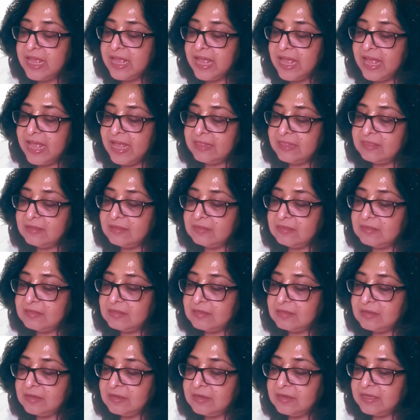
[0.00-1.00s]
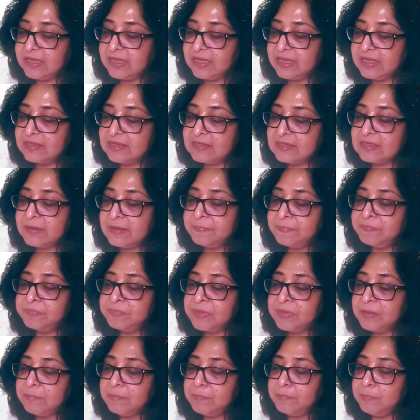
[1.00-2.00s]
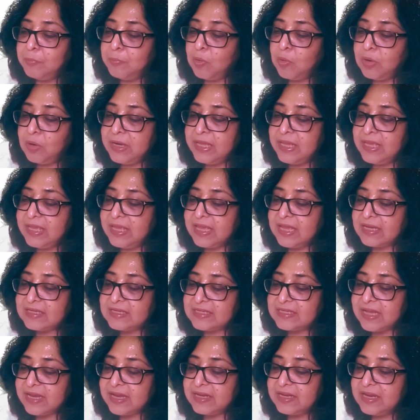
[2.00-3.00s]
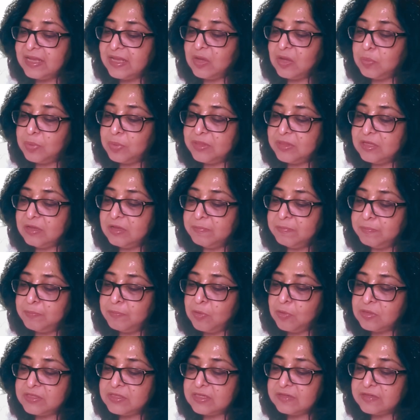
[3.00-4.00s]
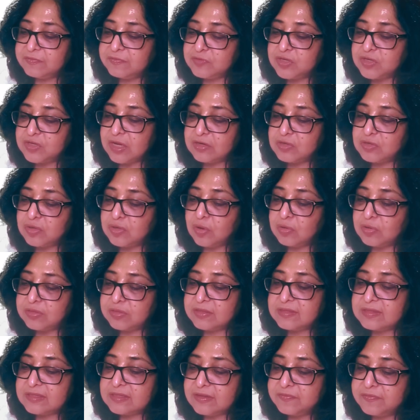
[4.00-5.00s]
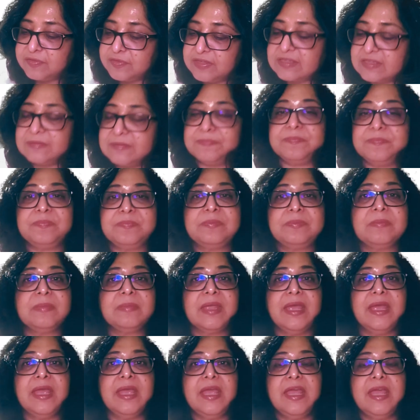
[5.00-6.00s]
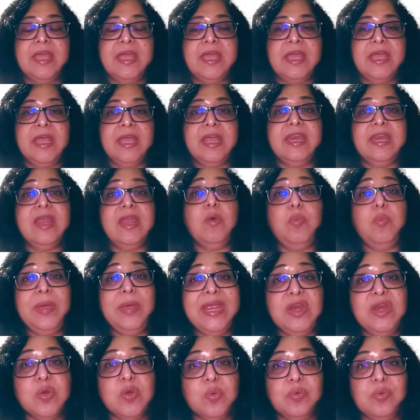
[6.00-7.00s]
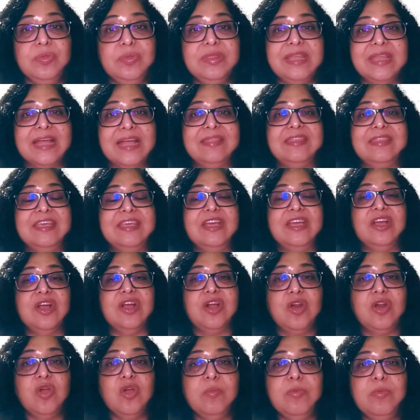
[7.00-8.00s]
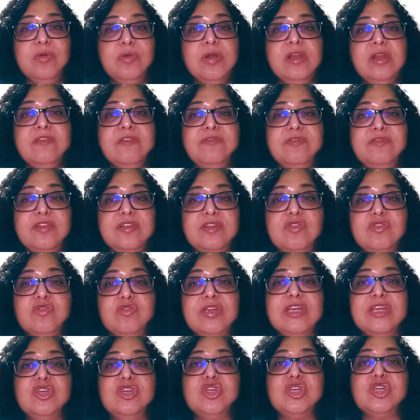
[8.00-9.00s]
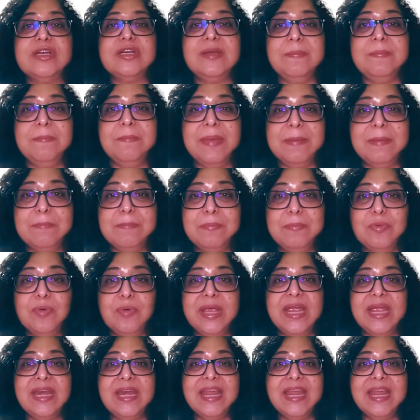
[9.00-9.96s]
And the third is polyketinic with a positive charge on the surface. Now we know that the glomerular filtration membrane